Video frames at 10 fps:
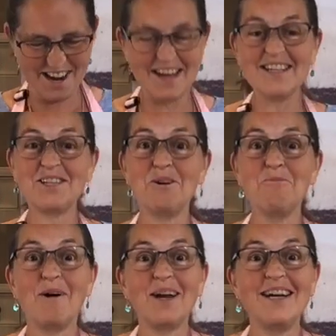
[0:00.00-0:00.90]
So
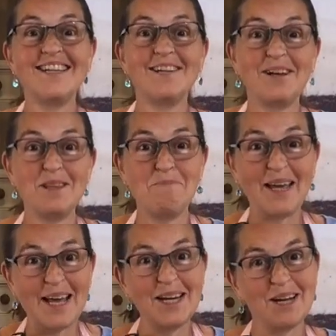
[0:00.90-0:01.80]
what I did at the
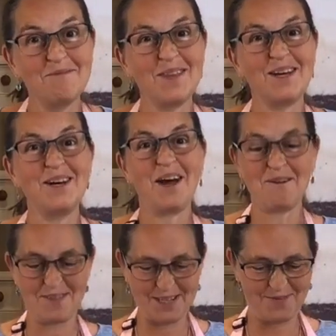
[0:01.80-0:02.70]
beginning of
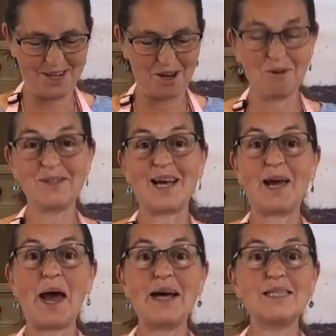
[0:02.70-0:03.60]
this video was I
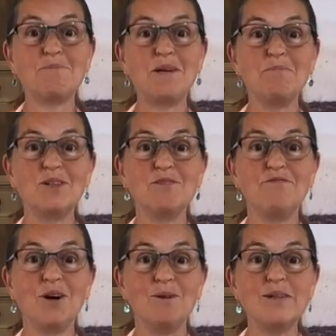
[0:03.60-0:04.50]
asked people to
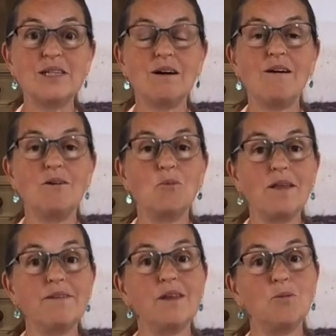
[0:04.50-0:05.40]
vote on
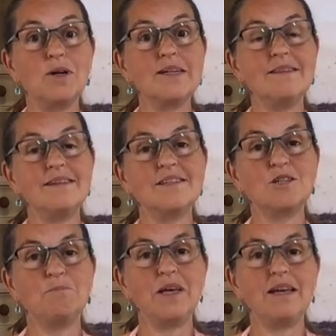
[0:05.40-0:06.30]
whether they wanted this to
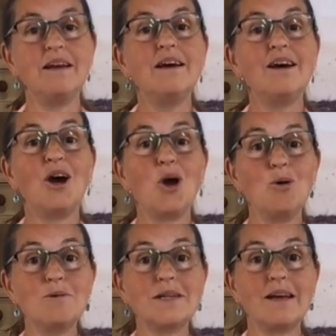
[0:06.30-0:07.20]
be
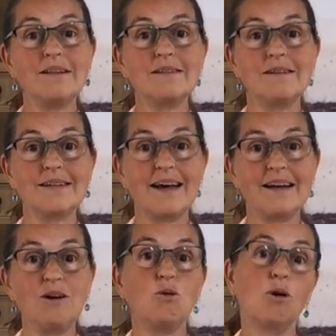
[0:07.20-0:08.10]
Oat and
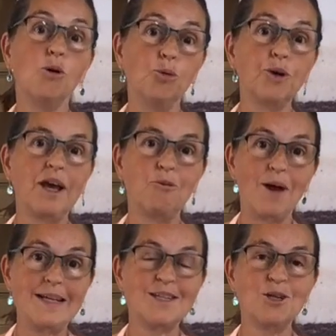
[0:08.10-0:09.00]
Sultana, or oat and
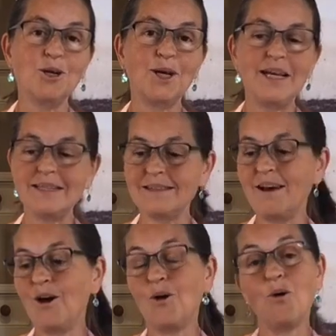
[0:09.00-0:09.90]
raisin cookies,
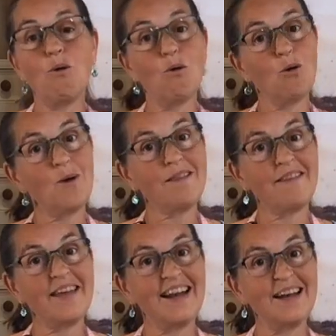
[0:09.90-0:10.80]
or whether
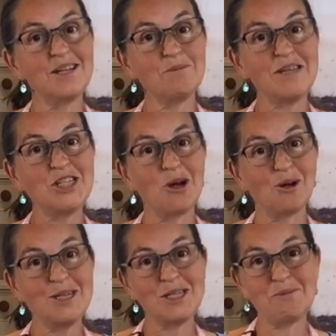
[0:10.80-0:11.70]
they'd like it to be
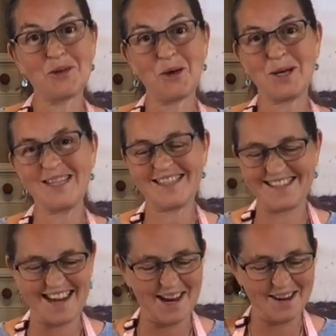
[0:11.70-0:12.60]
chocolate chip cookies
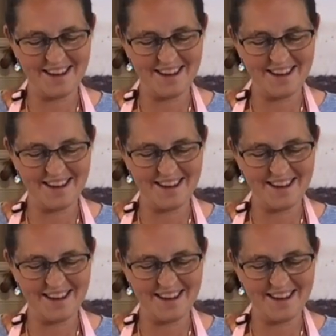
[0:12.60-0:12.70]
today.